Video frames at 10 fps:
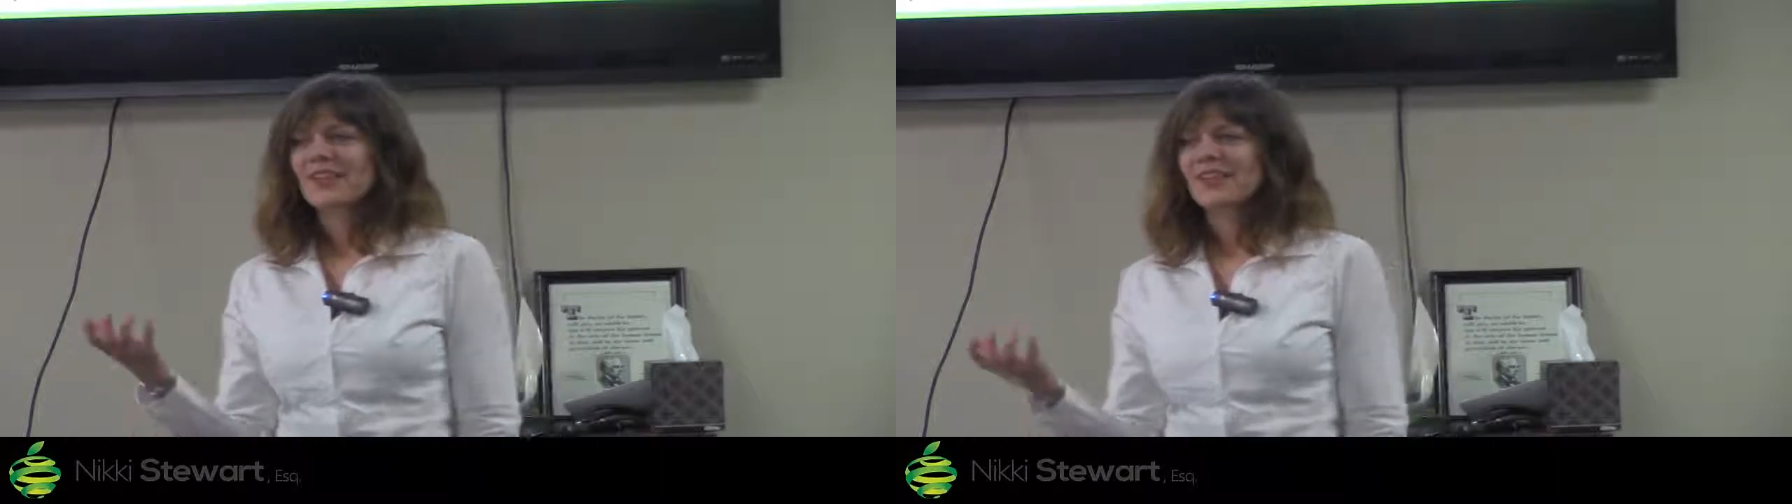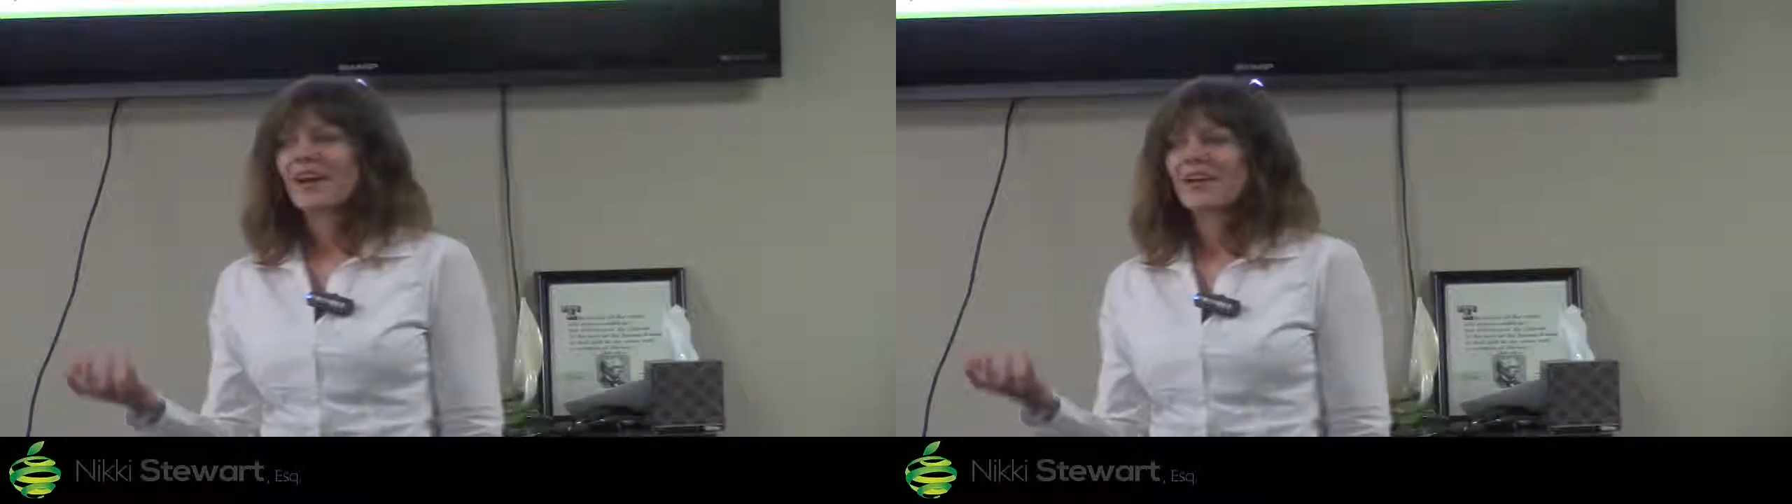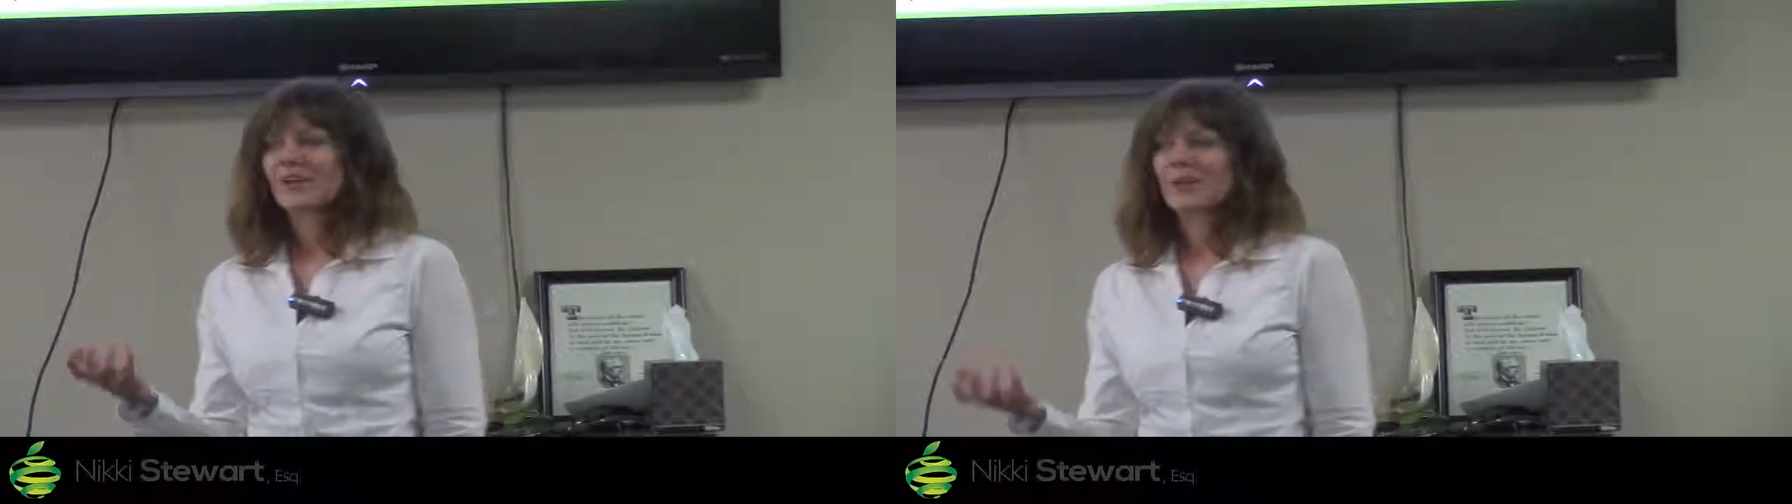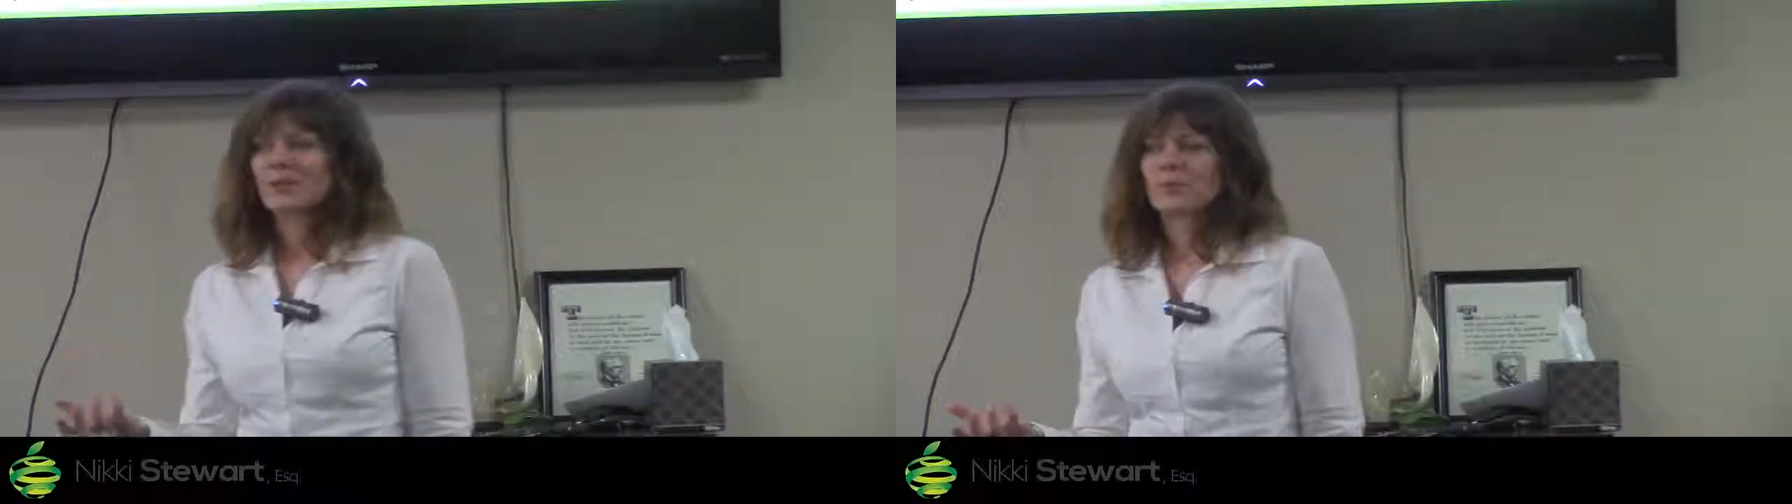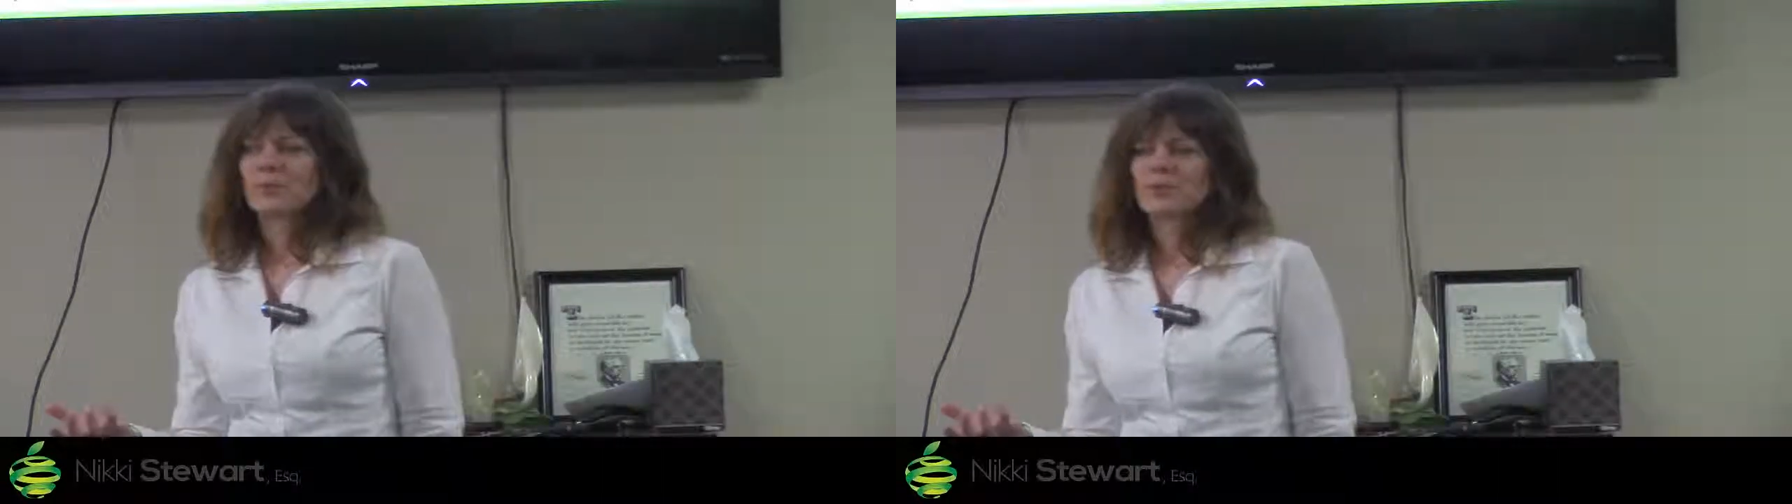not going
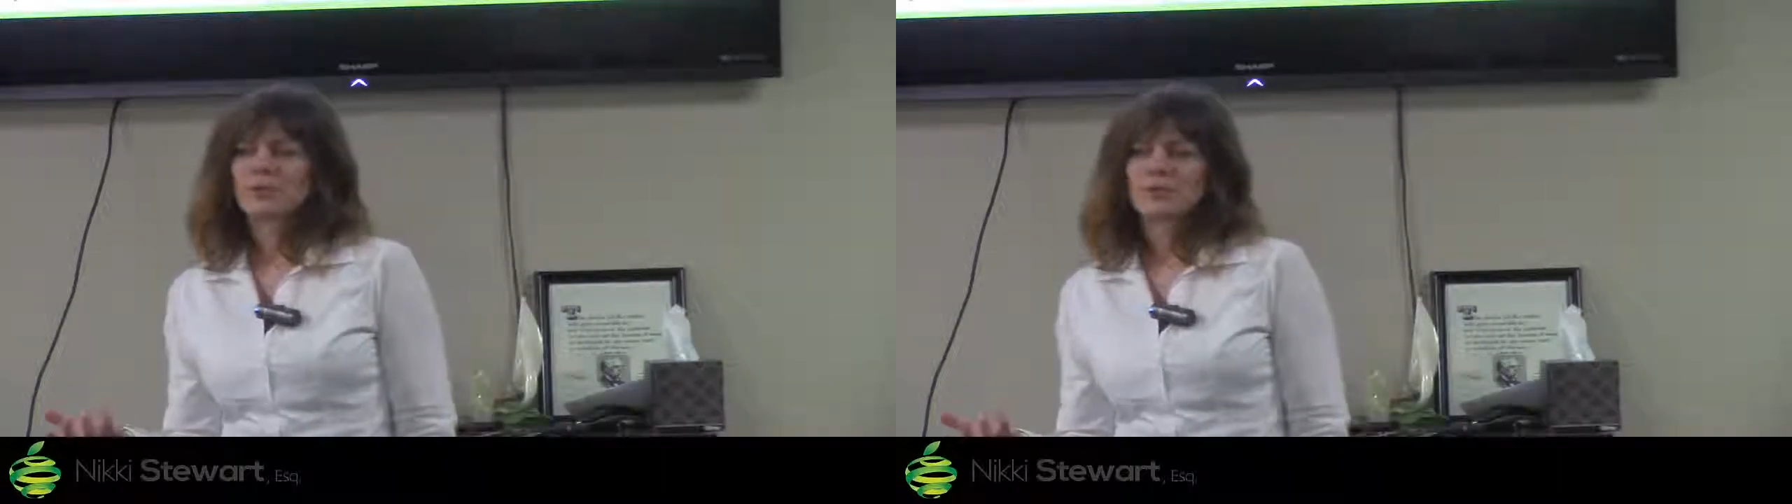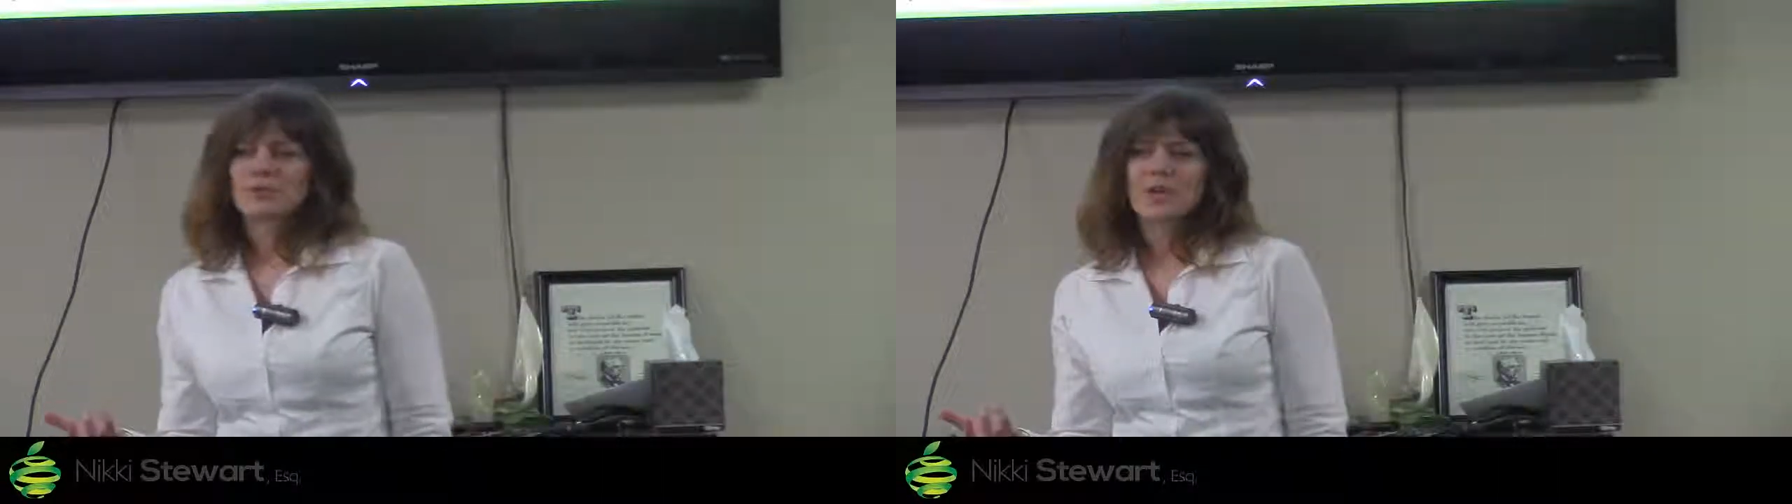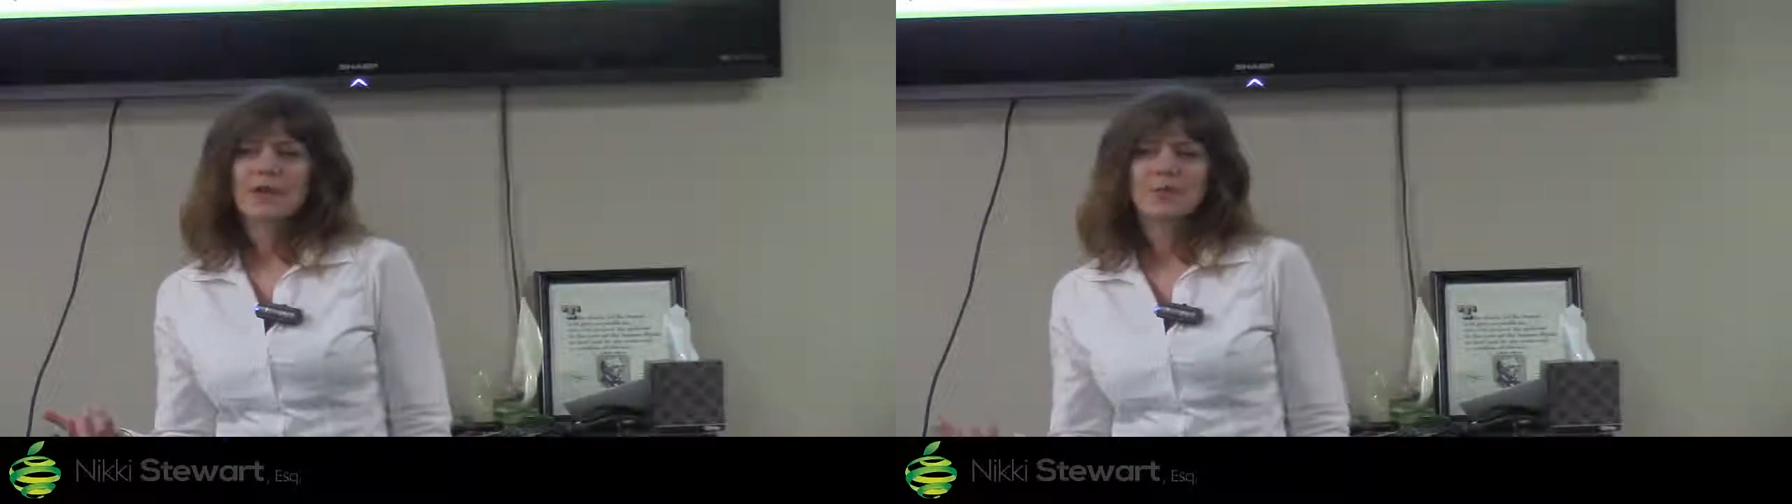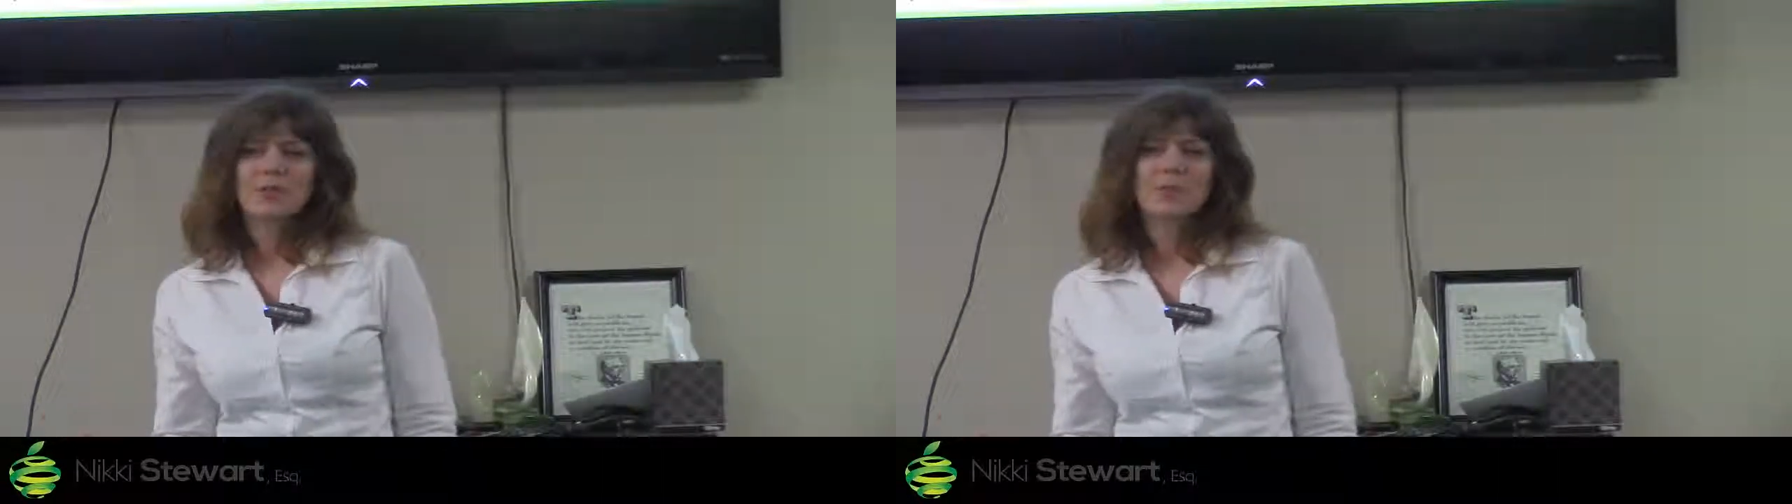to produce health.